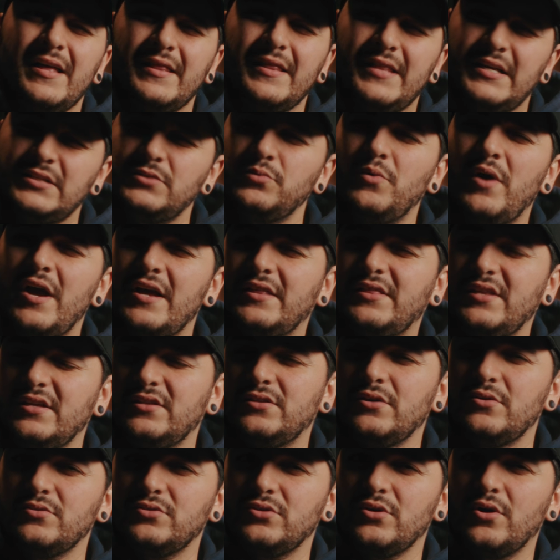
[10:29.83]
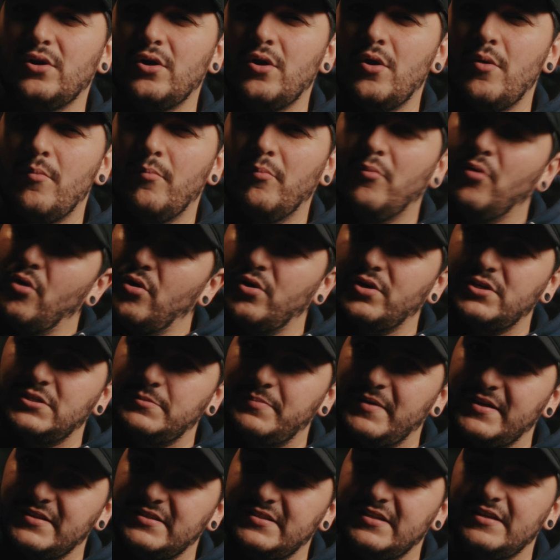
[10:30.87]
That's why I think those are more
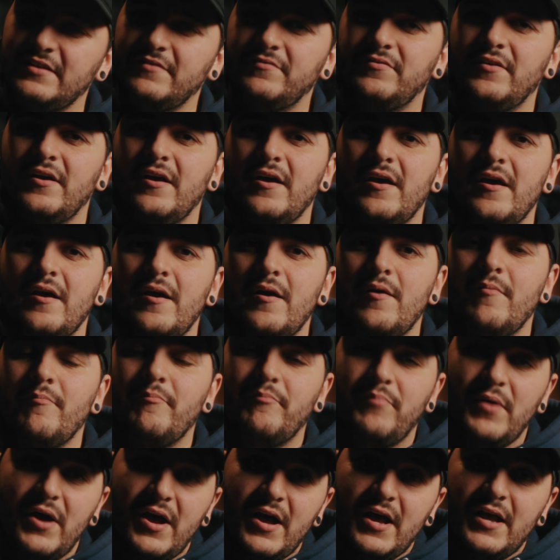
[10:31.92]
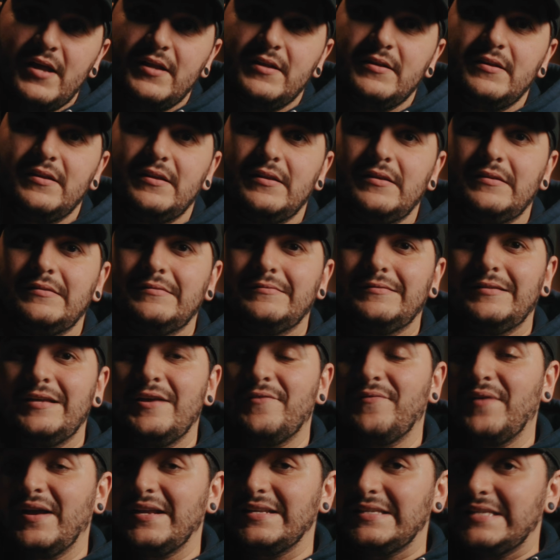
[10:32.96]
expensive. But
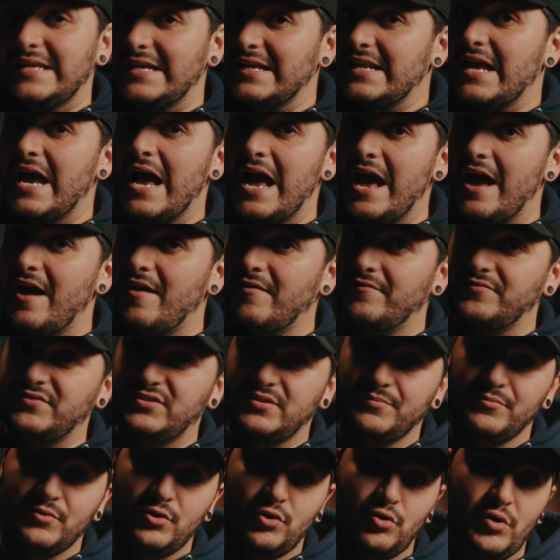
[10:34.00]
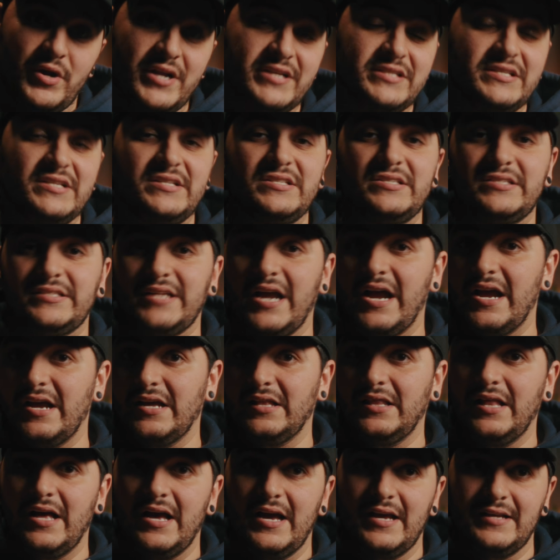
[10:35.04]
if I did have some crazy
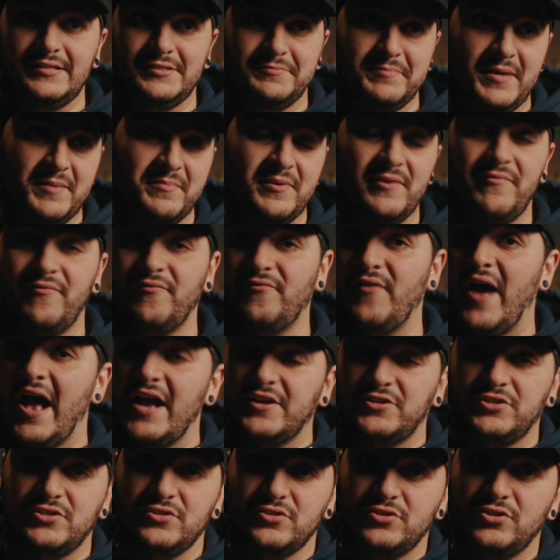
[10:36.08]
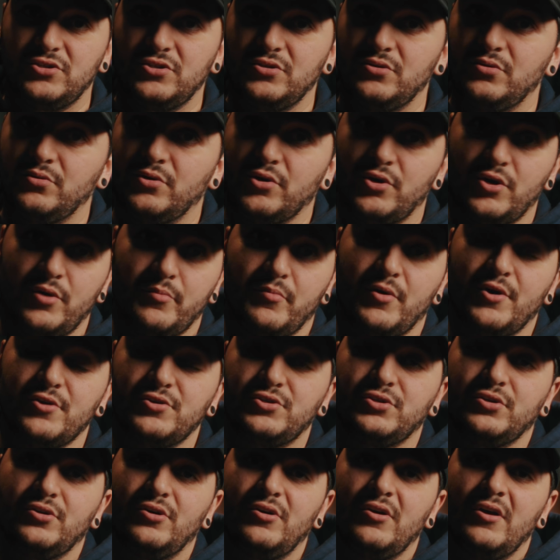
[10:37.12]
stylized, maybe fashion shoot or
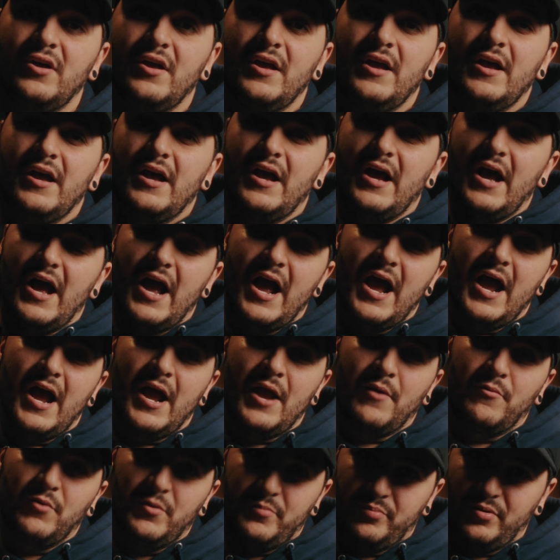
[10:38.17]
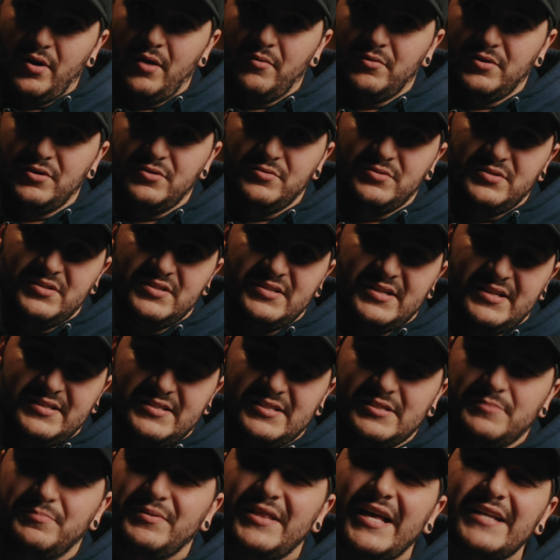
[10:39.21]
commercial, I would probably use these
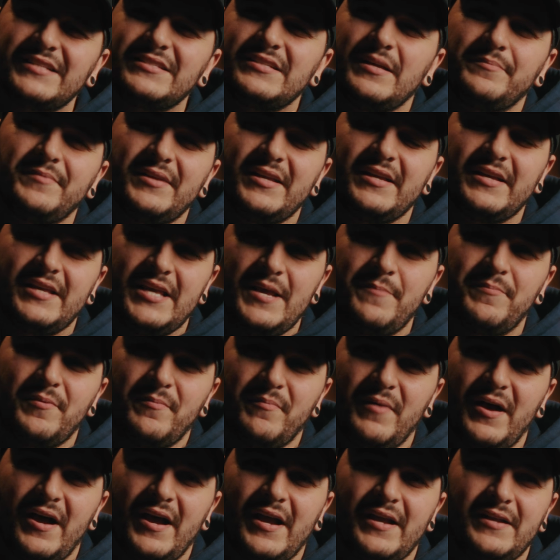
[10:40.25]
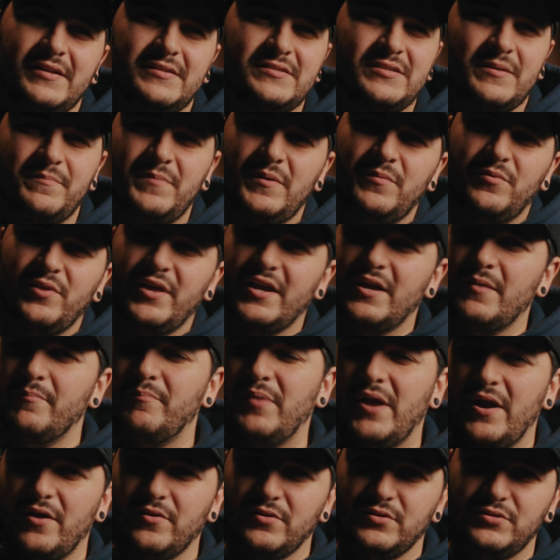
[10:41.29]
lenses. But that's something to keep in mind. Some people, they
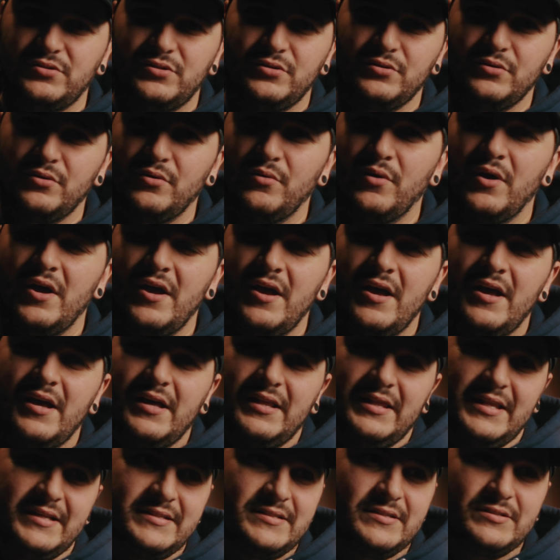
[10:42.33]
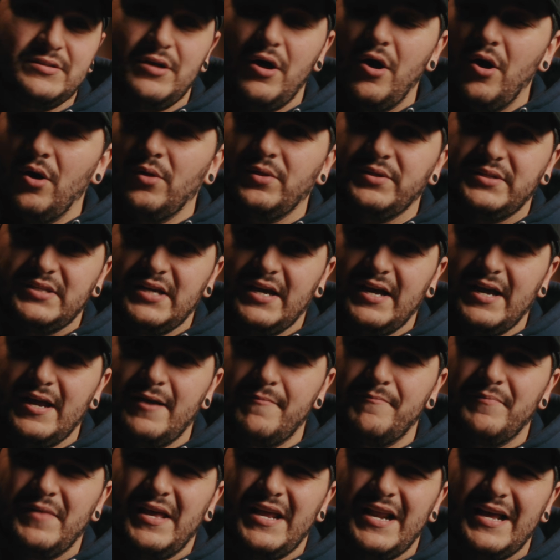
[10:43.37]
compare the two lenses all the
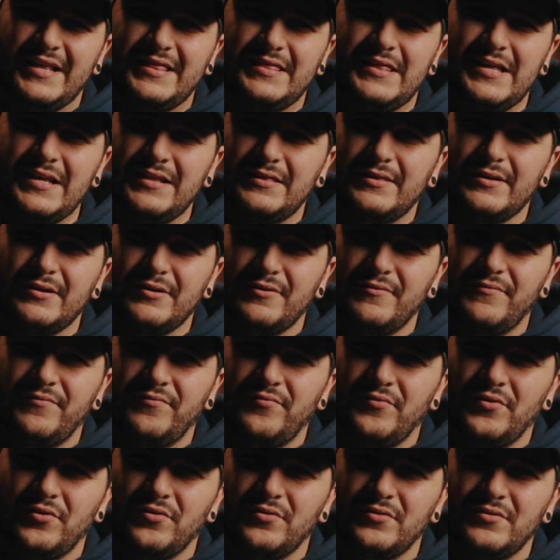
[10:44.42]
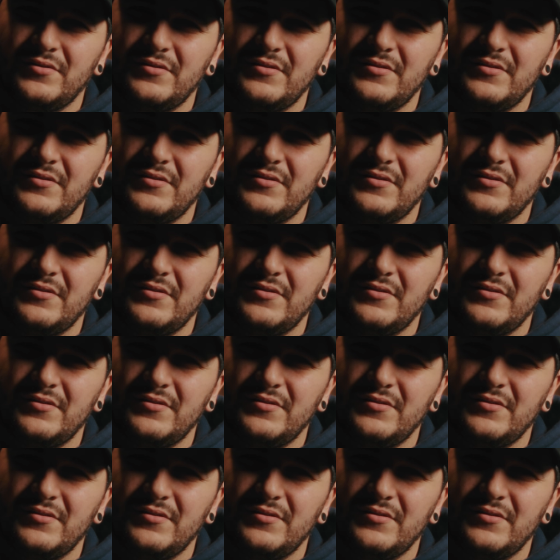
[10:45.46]
time, and I think they're for